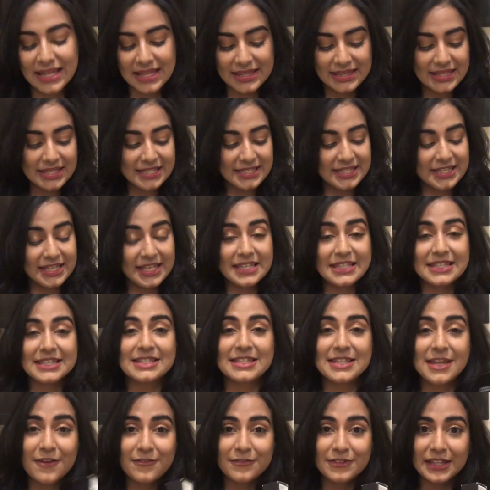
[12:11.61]
that this is
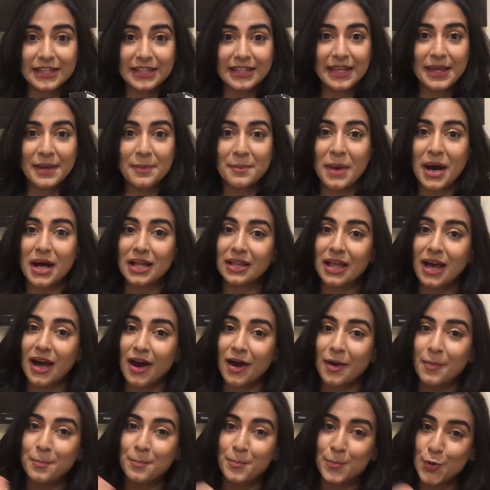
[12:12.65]
definitely Mala
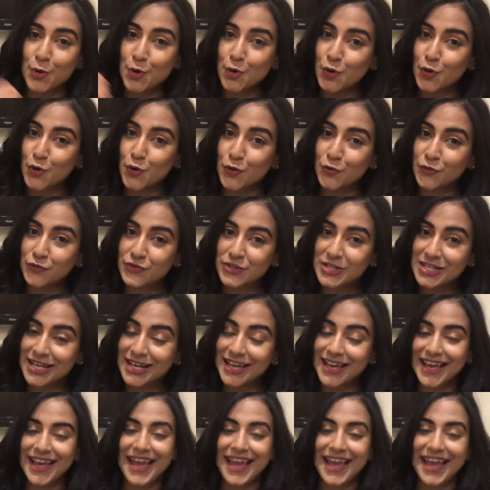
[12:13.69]
approved.